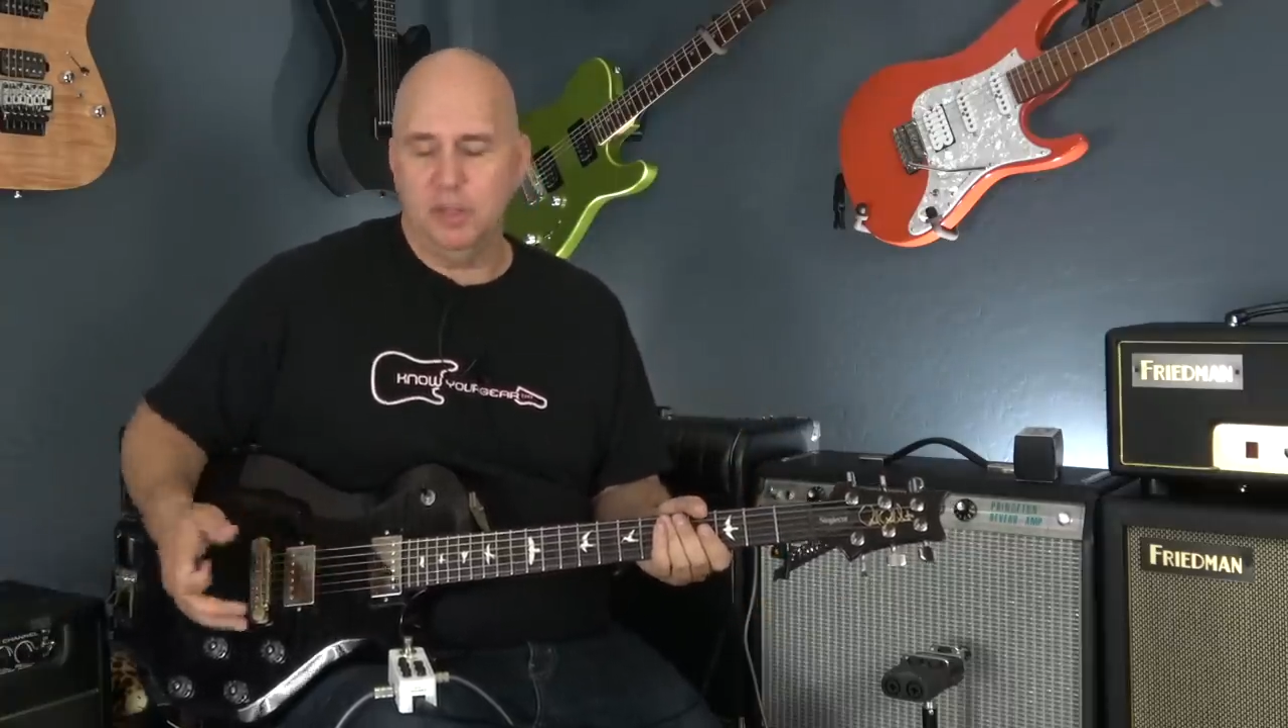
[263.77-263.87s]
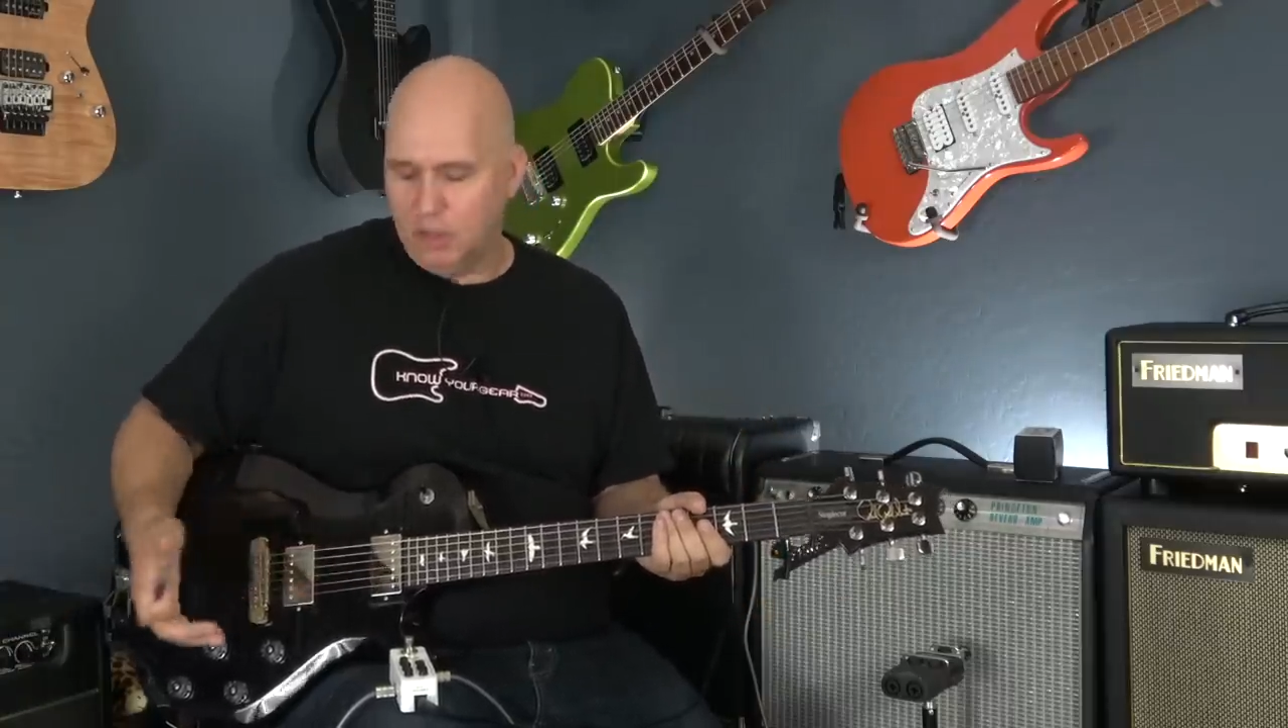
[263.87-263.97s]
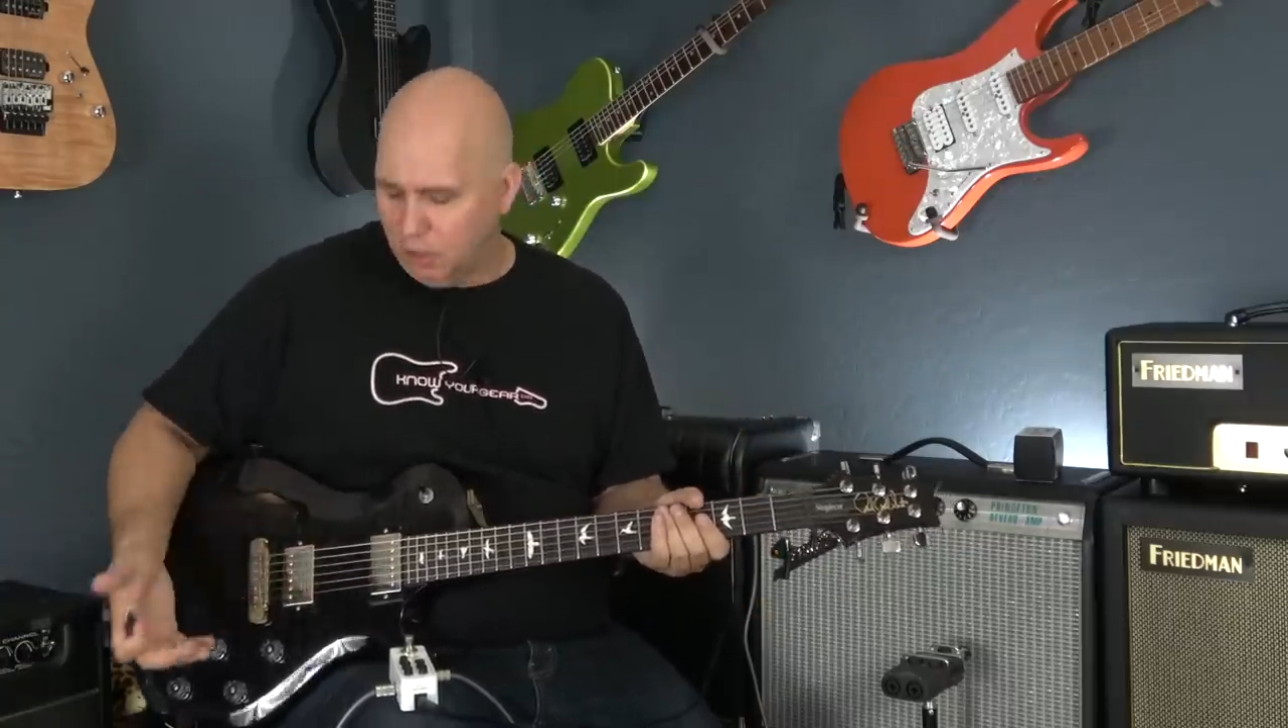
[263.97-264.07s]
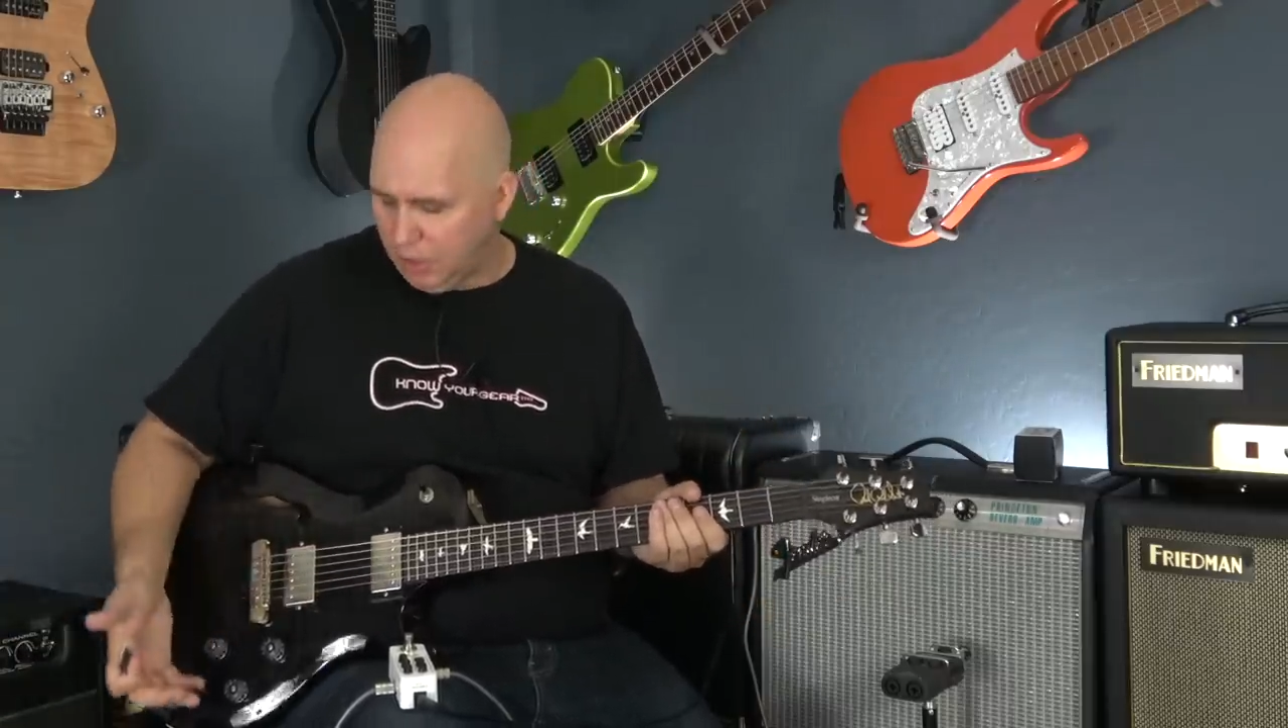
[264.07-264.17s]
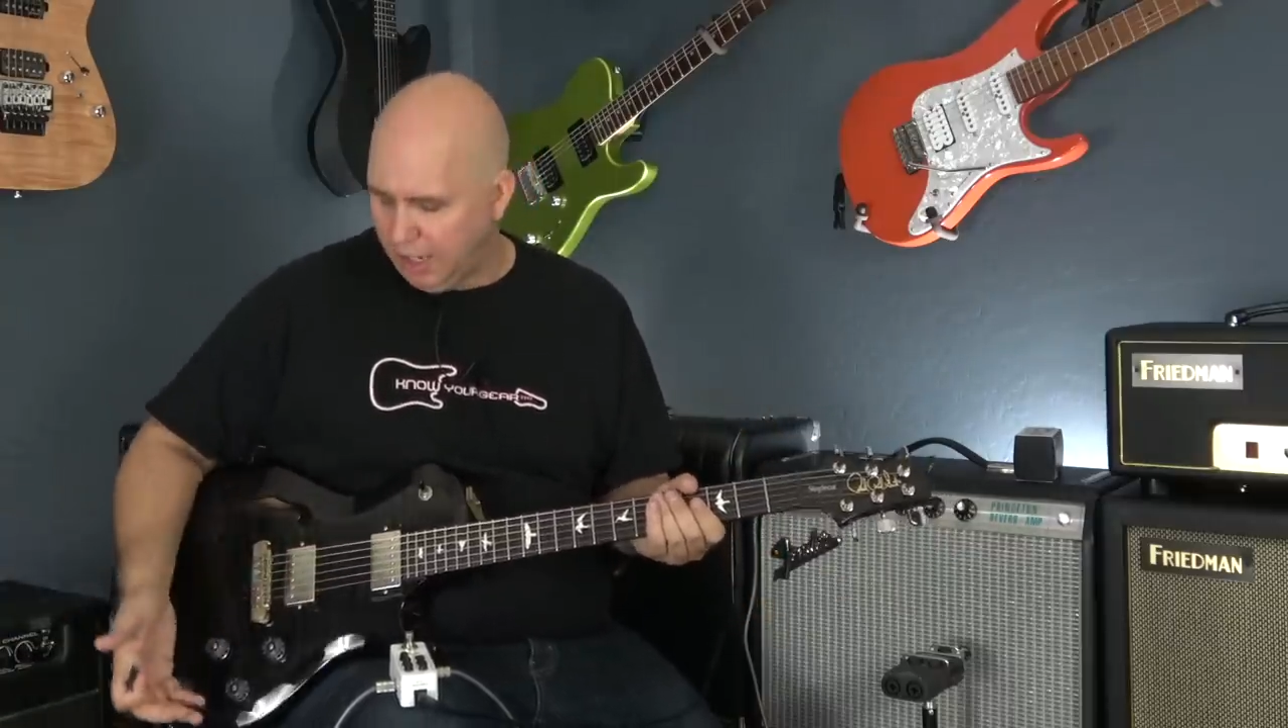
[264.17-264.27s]

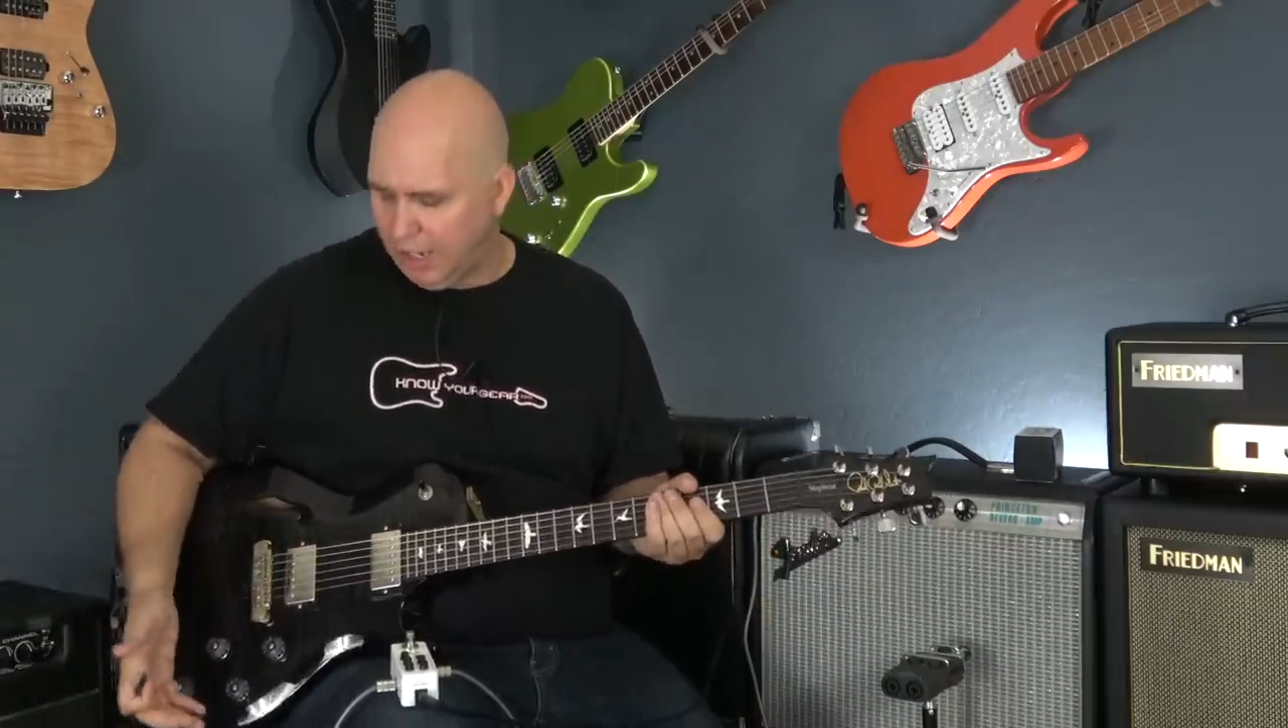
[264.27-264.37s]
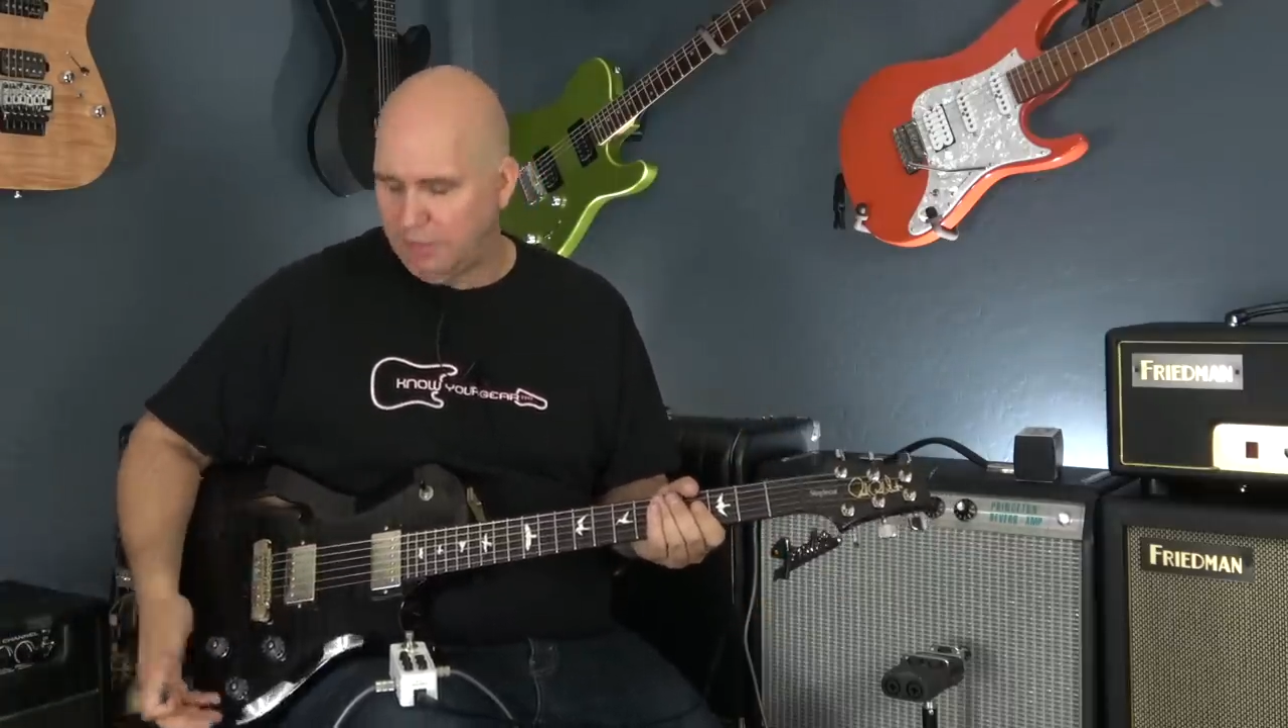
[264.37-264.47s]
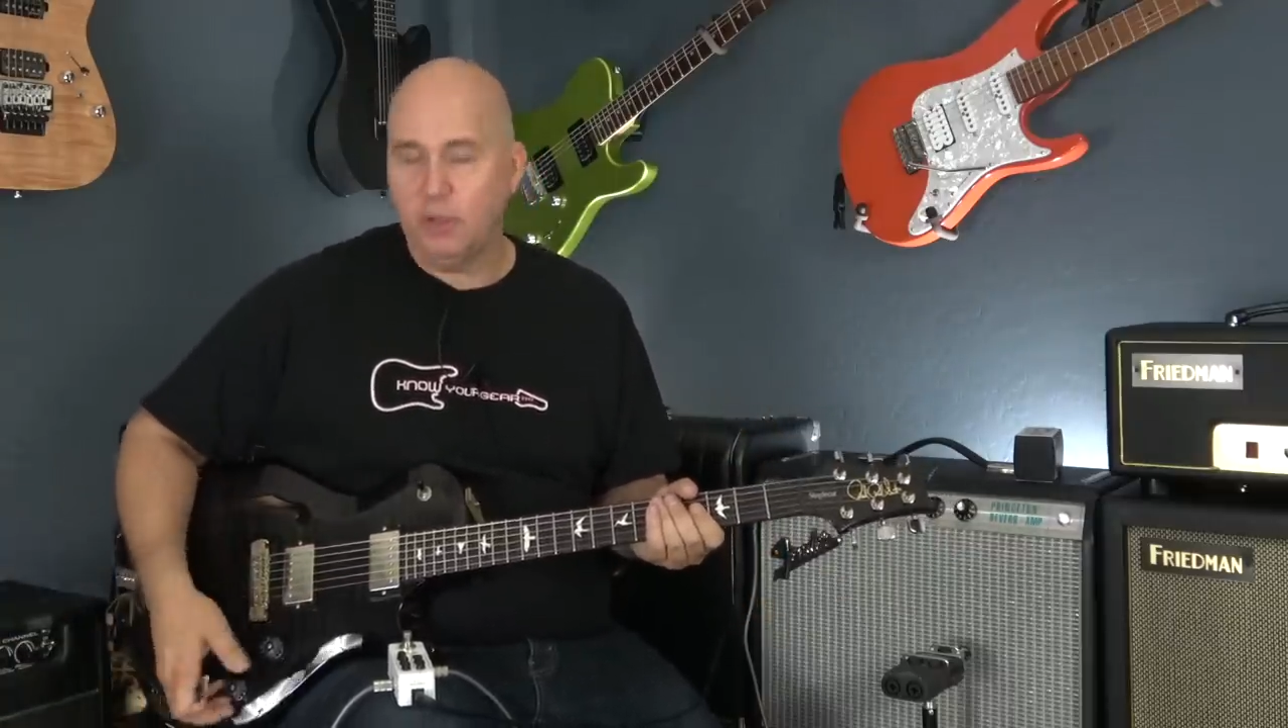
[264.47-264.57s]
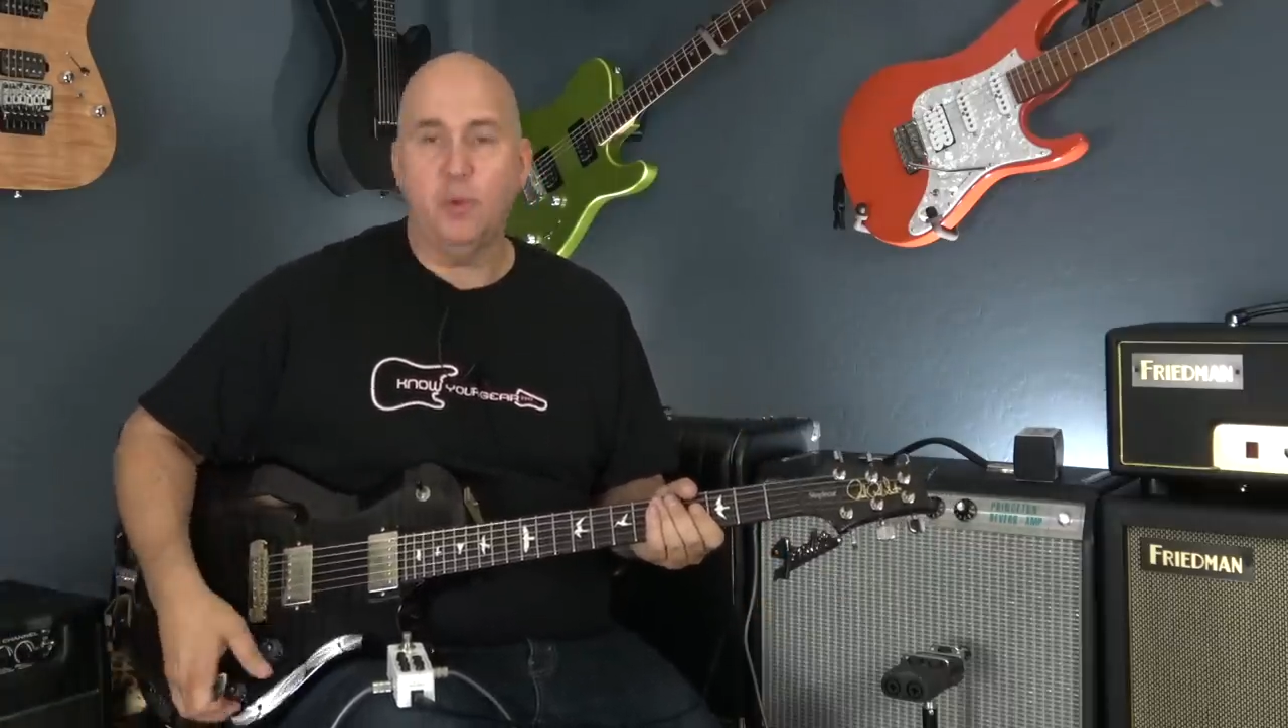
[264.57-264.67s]
you're going to have a